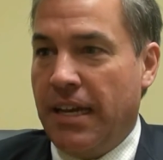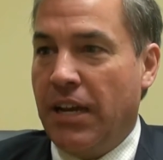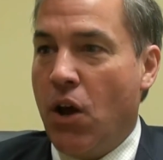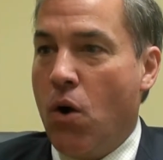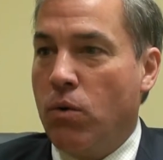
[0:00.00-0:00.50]
He
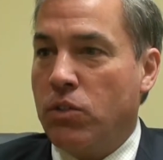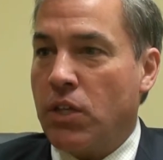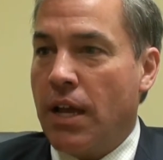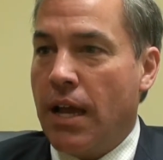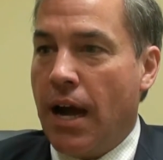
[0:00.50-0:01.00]
knows
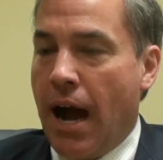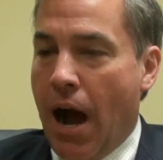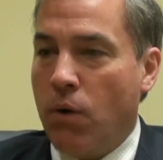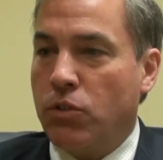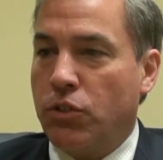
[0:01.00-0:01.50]

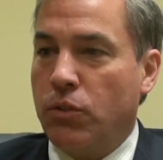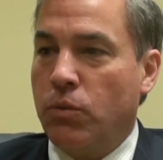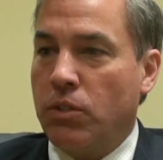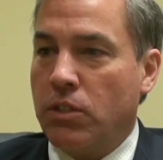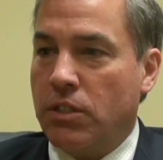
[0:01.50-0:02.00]
how
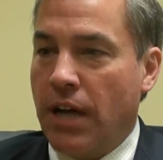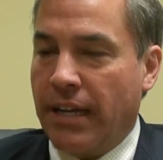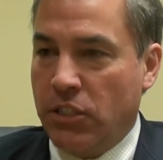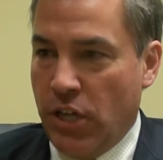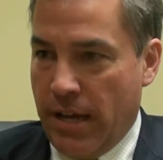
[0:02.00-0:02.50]
to
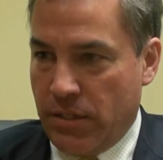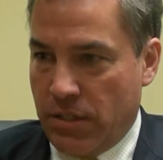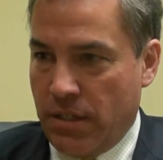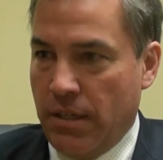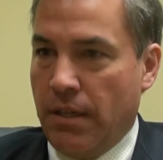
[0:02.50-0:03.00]

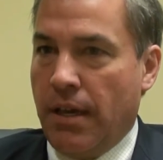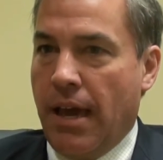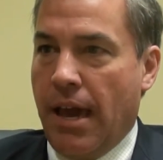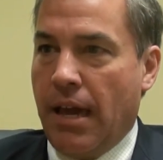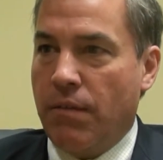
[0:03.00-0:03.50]
digest
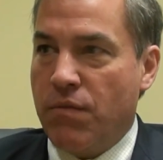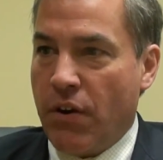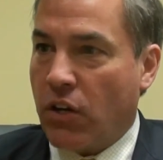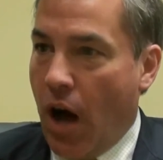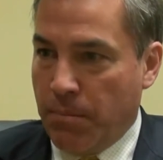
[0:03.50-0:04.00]
a
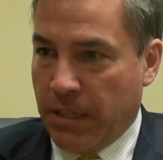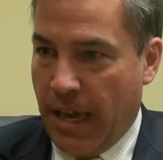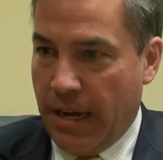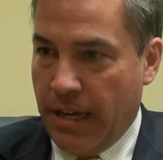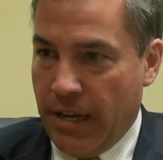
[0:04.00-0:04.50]
very
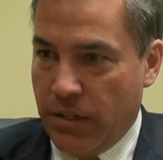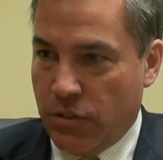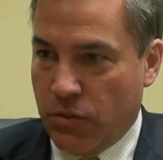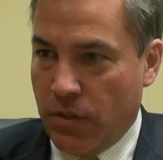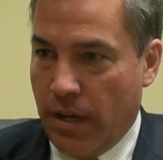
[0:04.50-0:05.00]
complicated
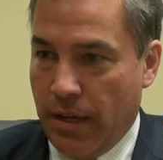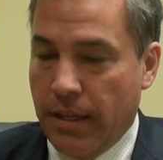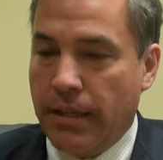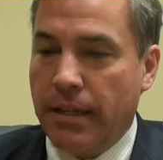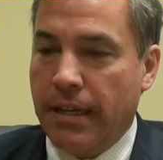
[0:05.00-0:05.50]

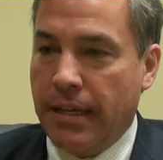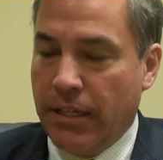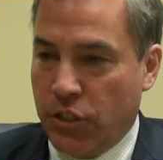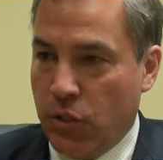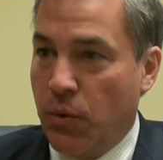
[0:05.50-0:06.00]

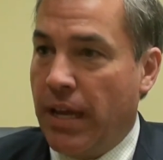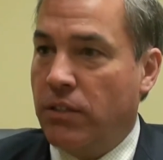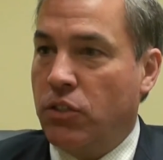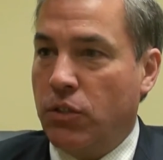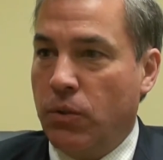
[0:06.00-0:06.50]
issue
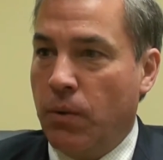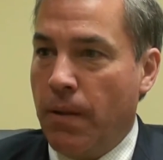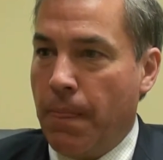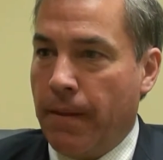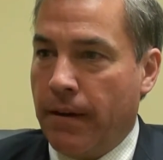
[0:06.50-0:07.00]
into
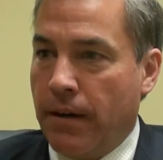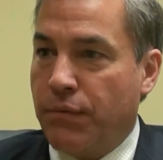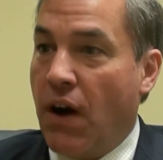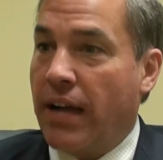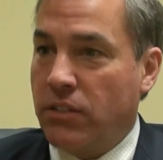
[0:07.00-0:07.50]

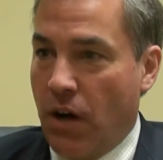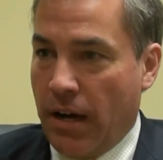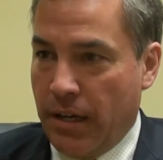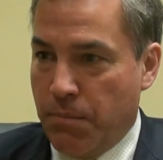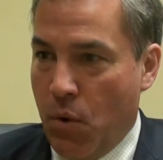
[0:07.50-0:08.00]
fine
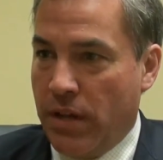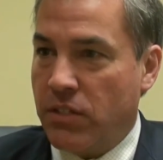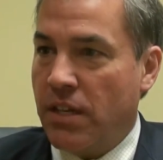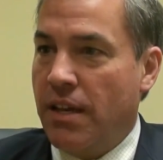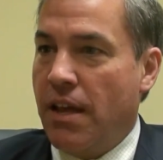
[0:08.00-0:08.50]
talking
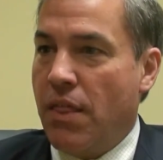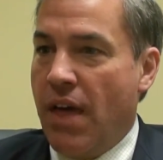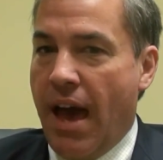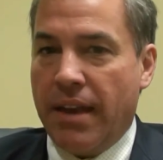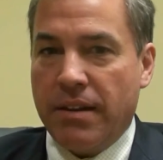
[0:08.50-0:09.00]
points
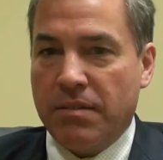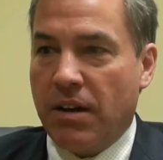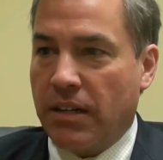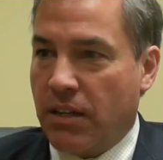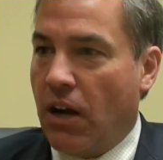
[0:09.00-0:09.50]
that
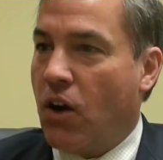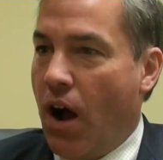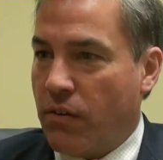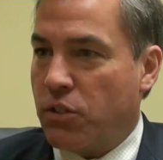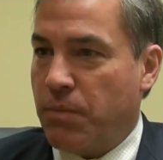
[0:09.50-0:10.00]
a
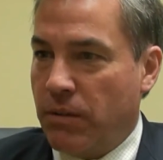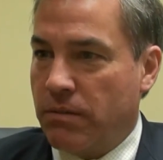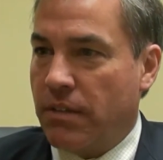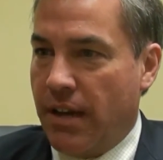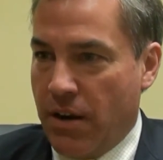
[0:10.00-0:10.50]
congressman can